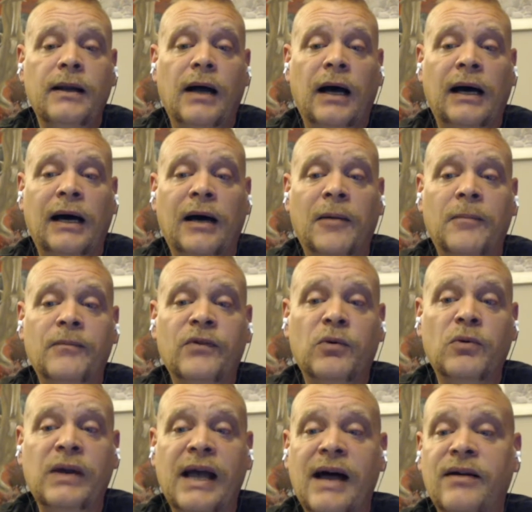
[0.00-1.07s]
The
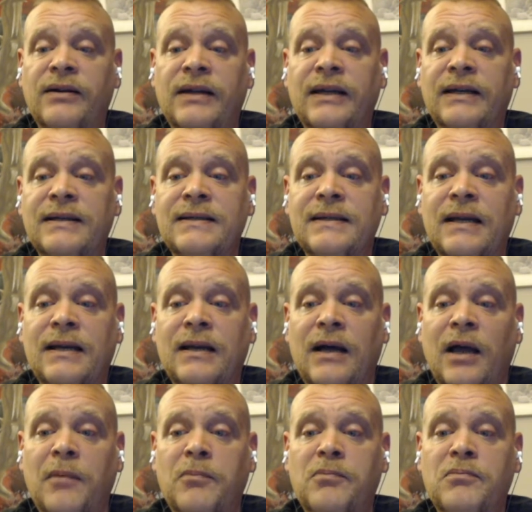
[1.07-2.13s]
reality is that
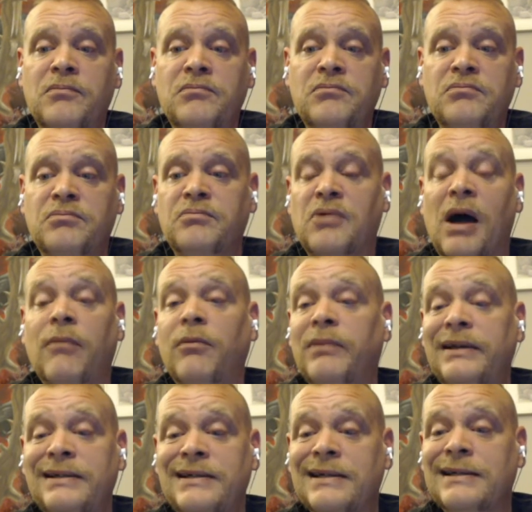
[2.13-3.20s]
I probably
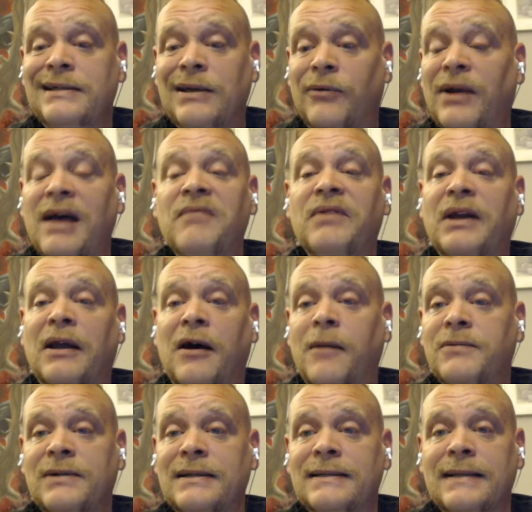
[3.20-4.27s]
just don't have any
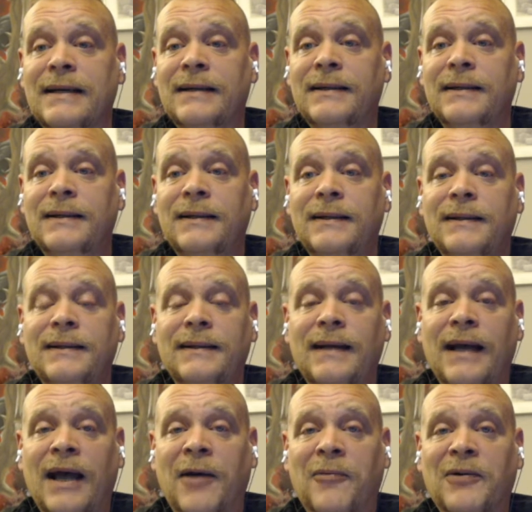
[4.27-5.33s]
options there,
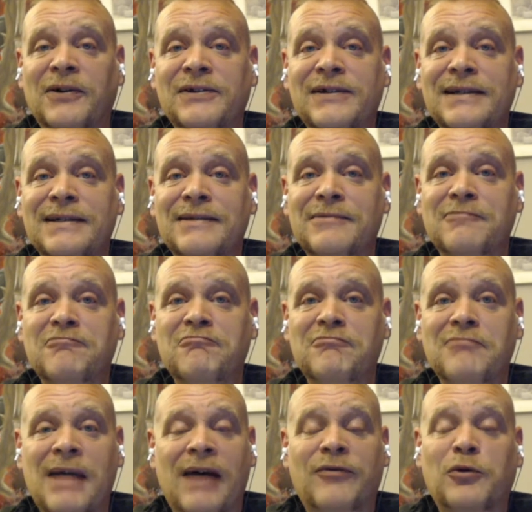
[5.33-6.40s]
and will just
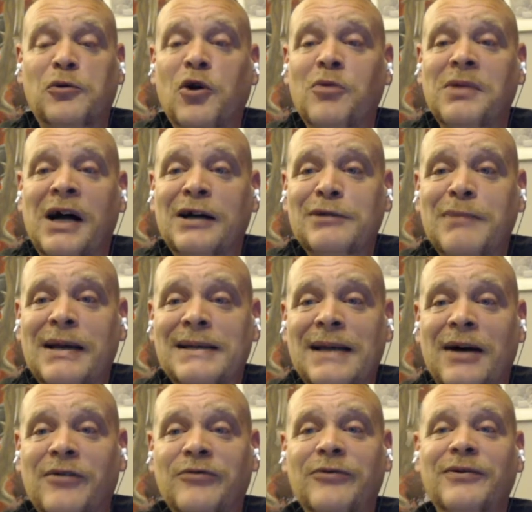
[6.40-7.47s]
have to Roblox
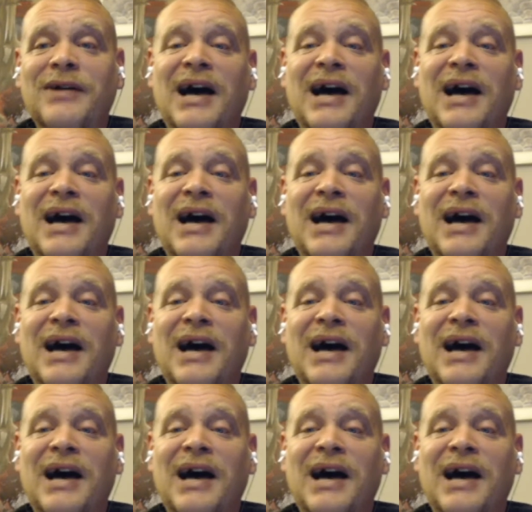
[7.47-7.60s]
myself.